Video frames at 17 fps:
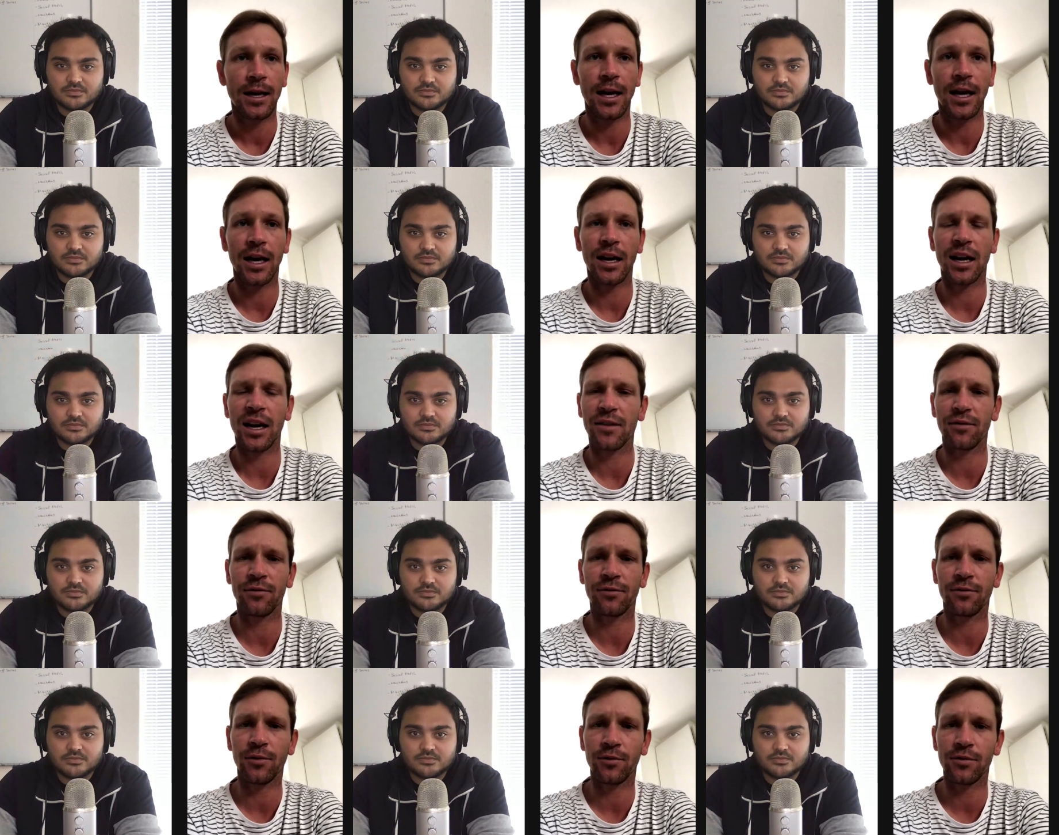Speaker 1: I've
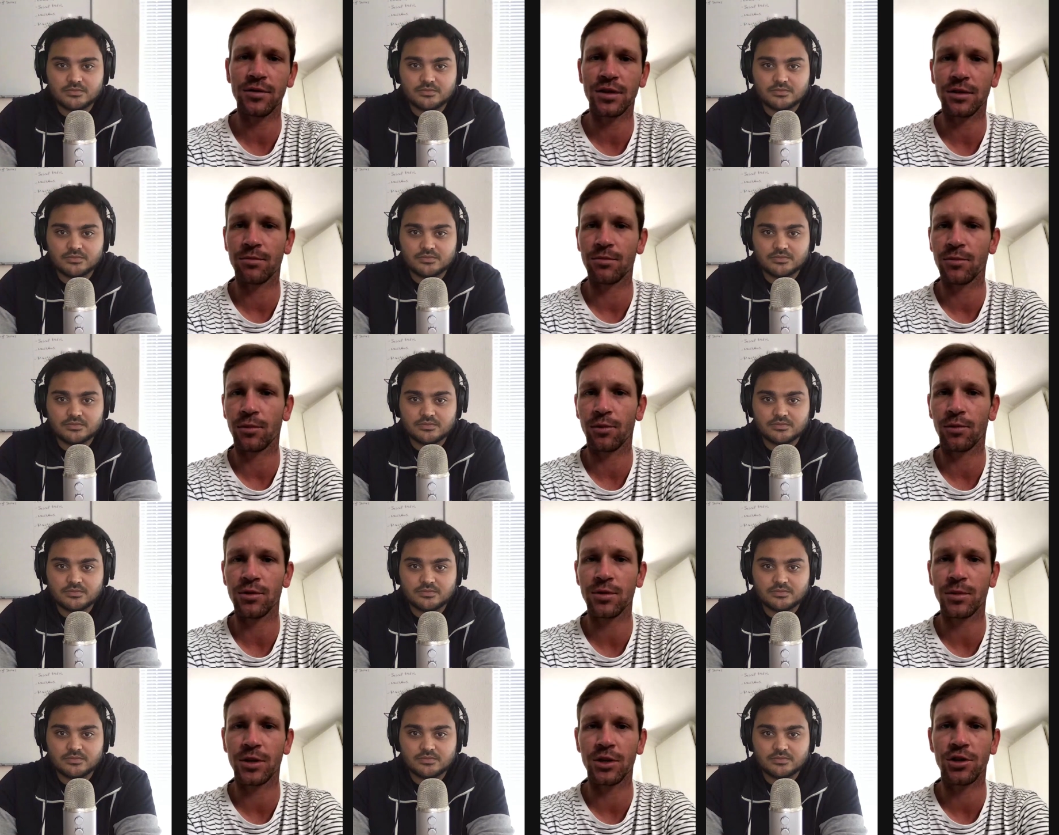obviously
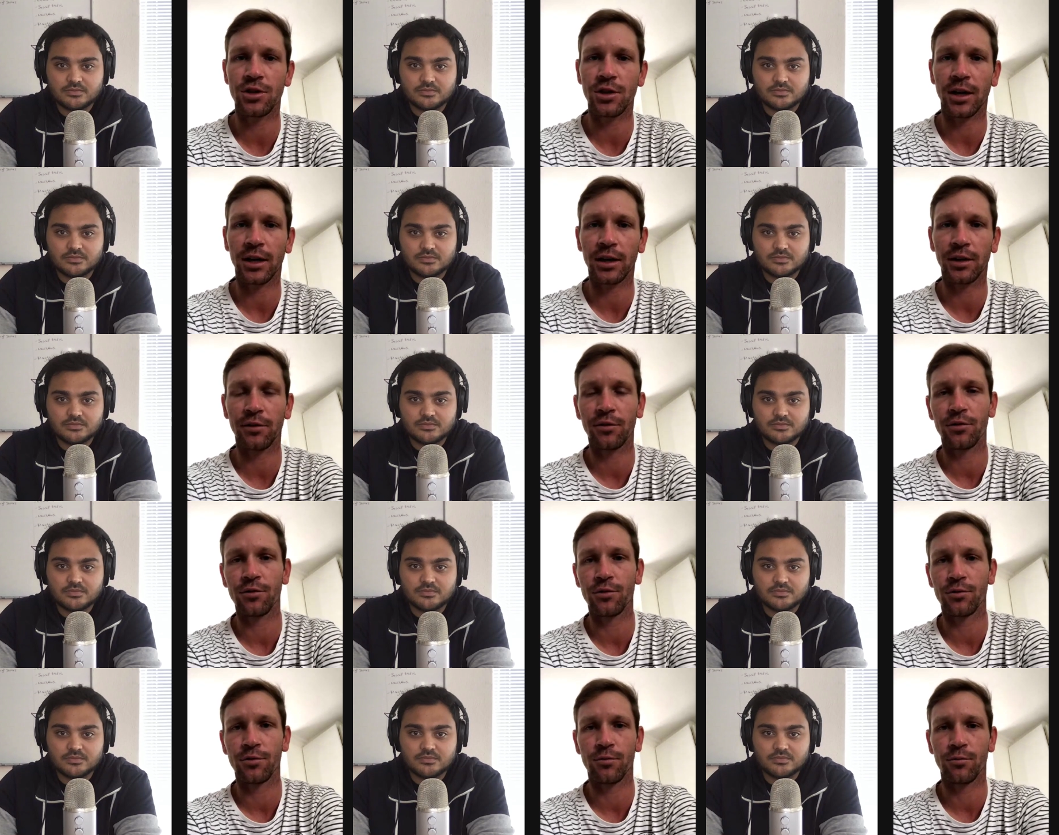also been struggling
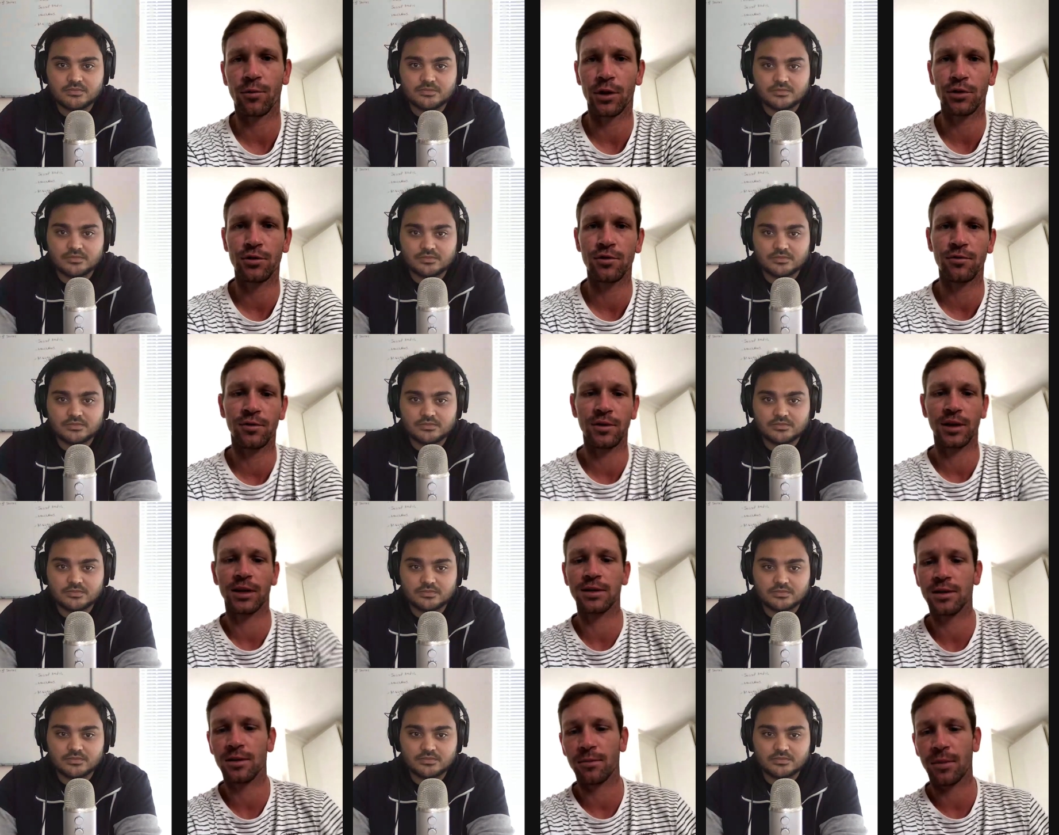through one or two
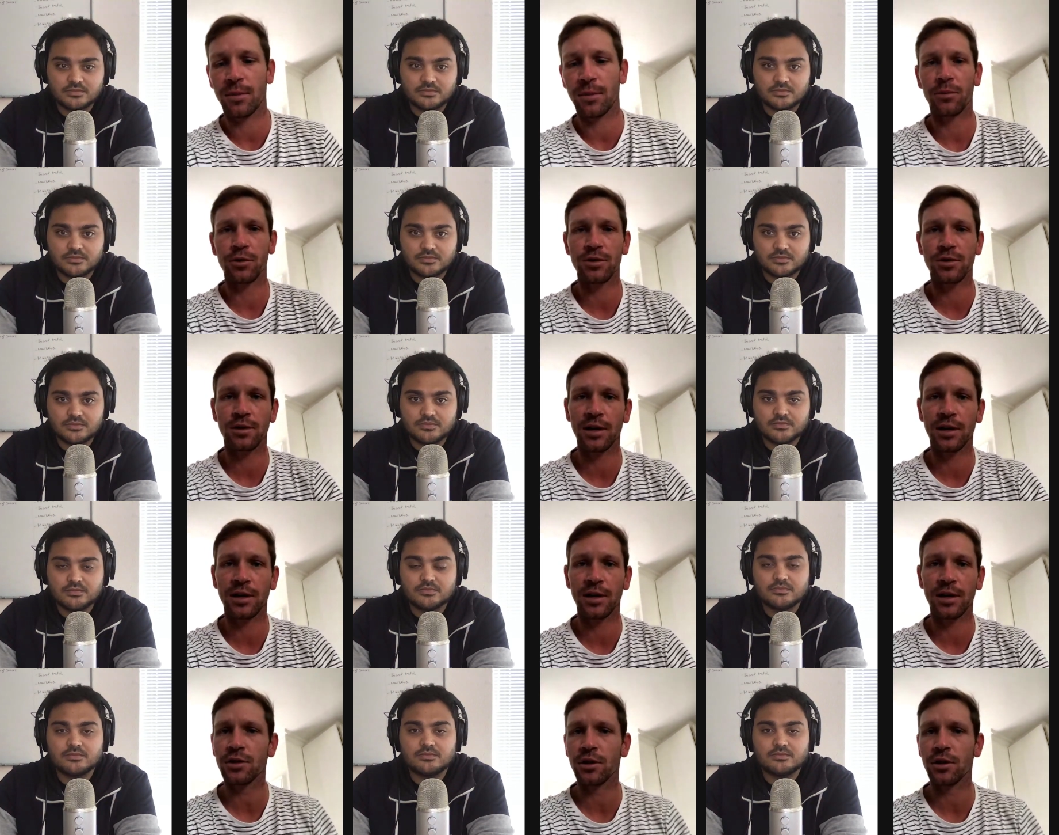things in my personal life.